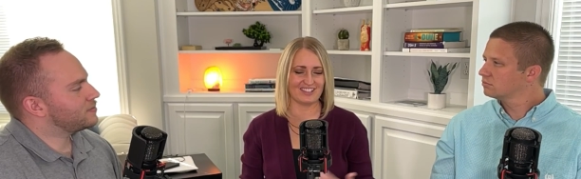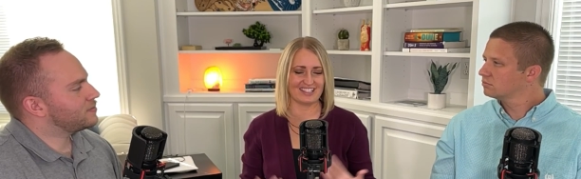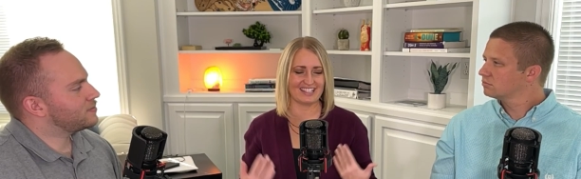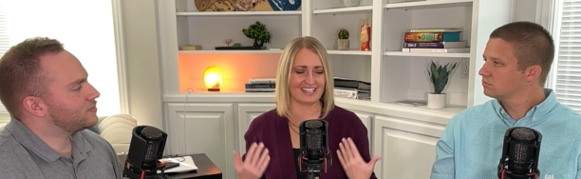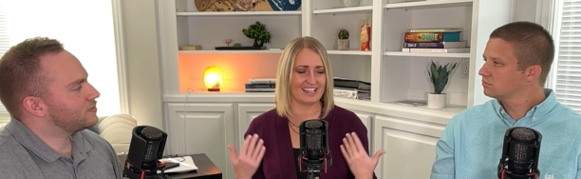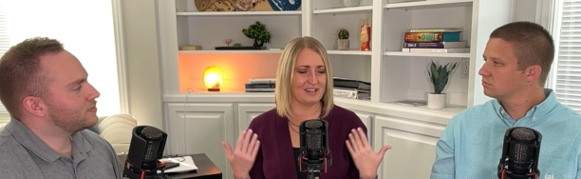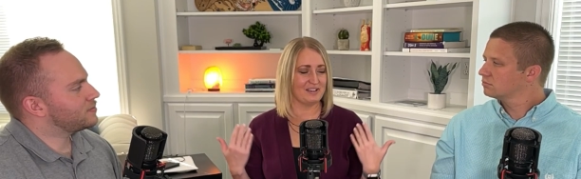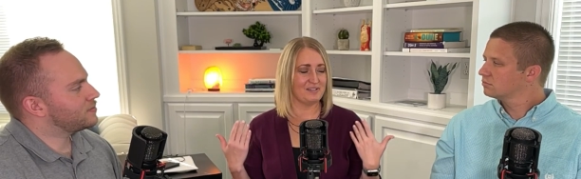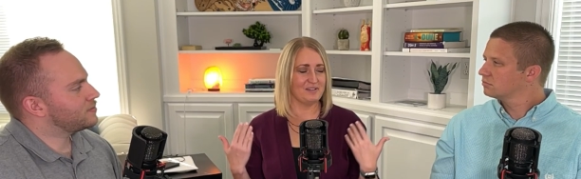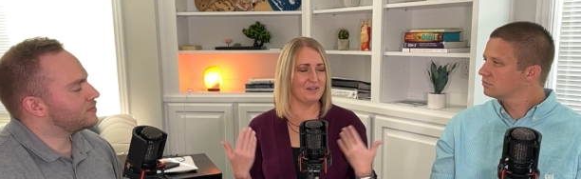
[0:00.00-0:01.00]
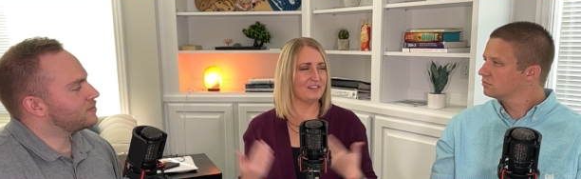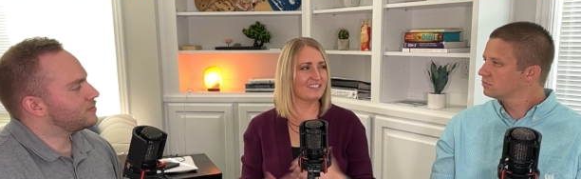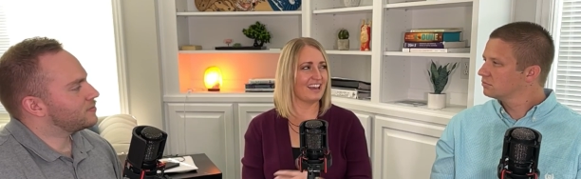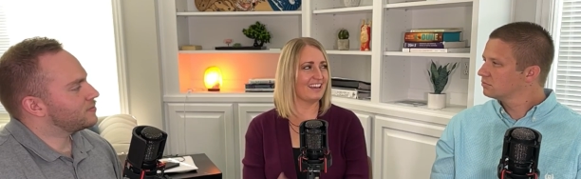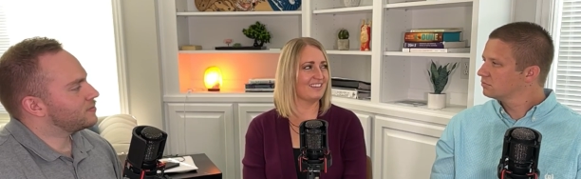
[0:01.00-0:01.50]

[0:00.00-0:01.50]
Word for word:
Speaker 1: it's like, you know you're lying,